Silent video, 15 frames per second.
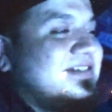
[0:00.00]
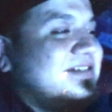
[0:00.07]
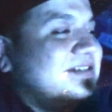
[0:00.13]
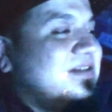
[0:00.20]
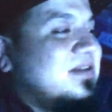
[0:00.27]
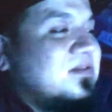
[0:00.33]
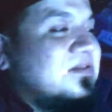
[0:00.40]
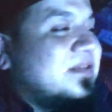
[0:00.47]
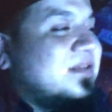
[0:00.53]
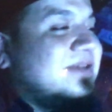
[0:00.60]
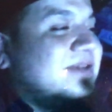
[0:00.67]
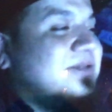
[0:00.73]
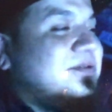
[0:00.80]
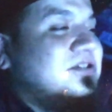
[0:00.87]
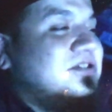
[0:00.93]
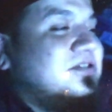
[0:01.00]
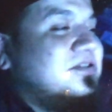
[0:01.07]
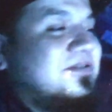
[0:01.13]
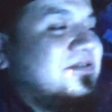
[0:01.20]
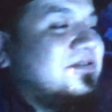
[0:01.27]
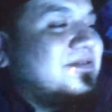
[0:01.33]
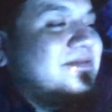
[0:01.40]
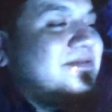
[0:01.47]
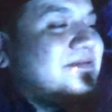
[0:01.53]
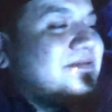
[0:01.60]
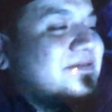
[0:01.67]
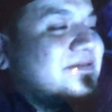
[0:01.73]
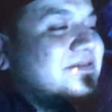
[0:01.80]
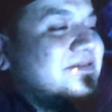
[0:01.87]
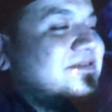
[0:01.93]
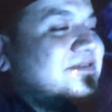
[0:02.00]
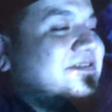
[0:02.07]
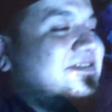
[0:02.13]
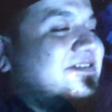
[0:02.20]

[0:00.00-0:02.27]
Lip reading: another language, you know? That's fair.